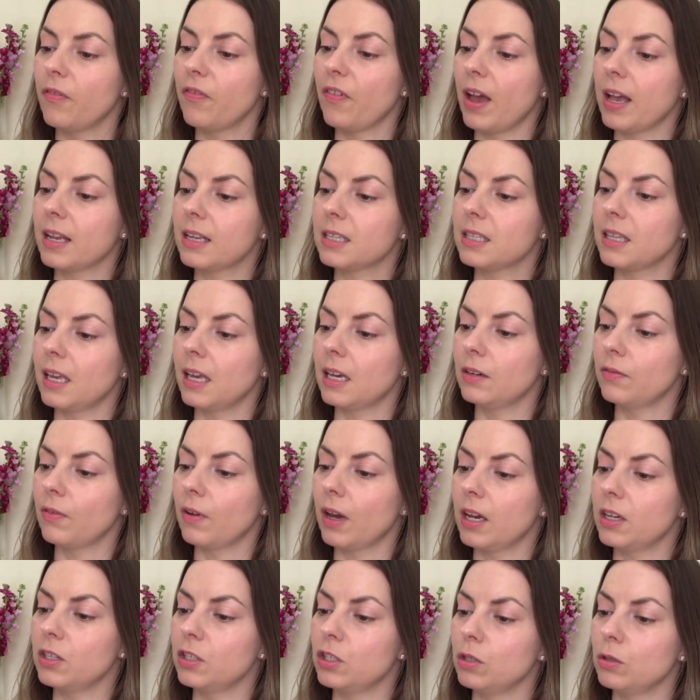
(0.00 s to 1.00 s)
effect, they
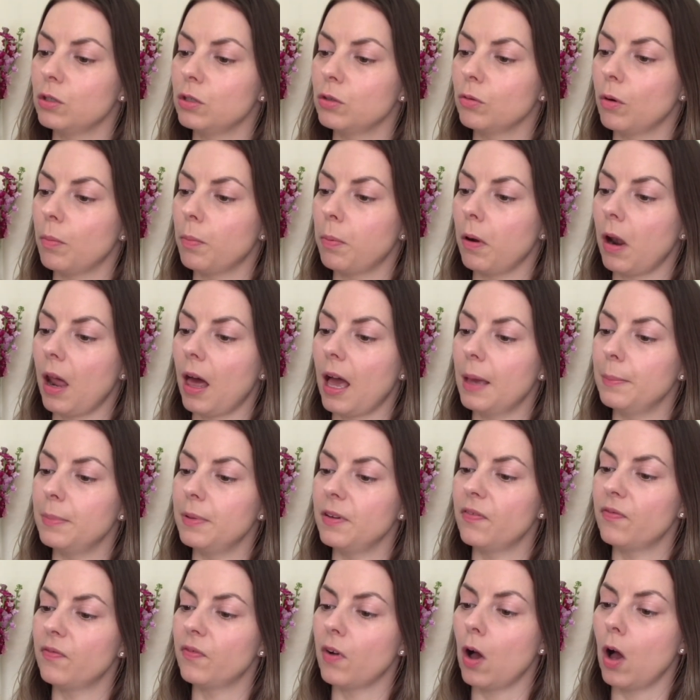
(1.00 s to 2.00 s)
advise you to apply
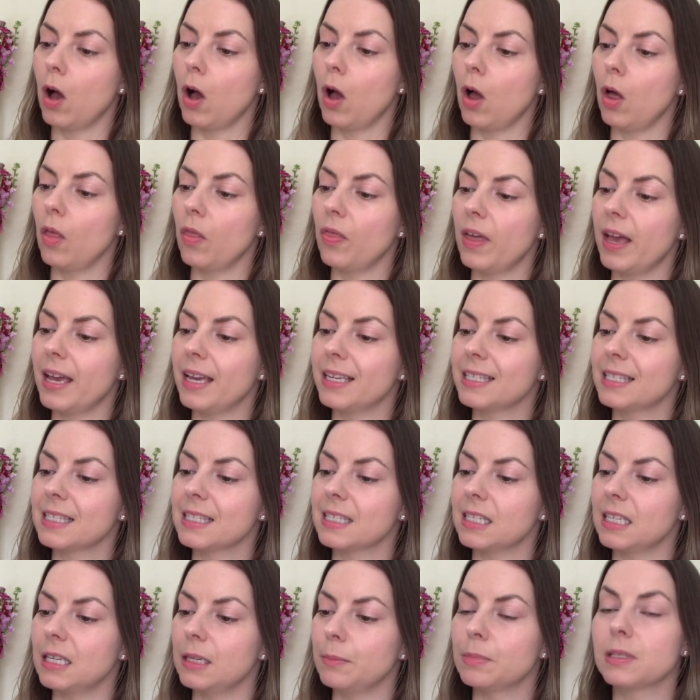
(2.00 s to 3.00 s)
before their
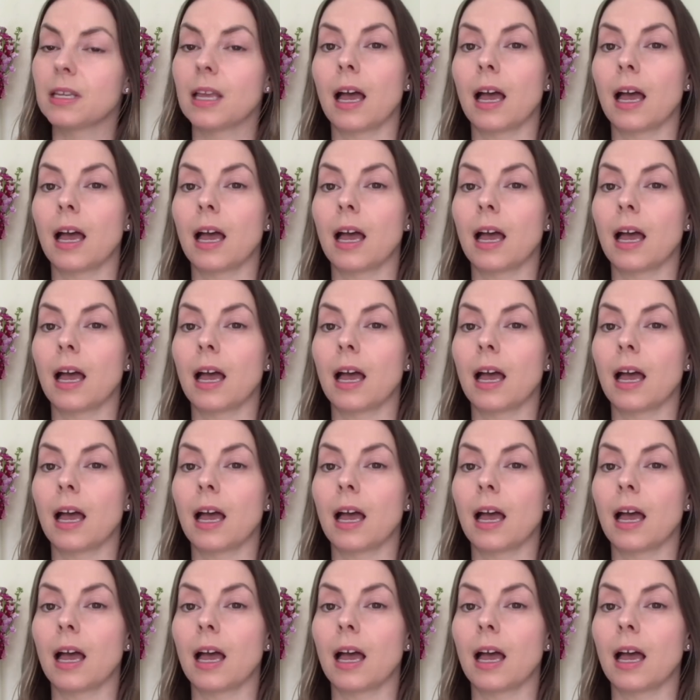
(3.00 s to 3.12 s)
Sleep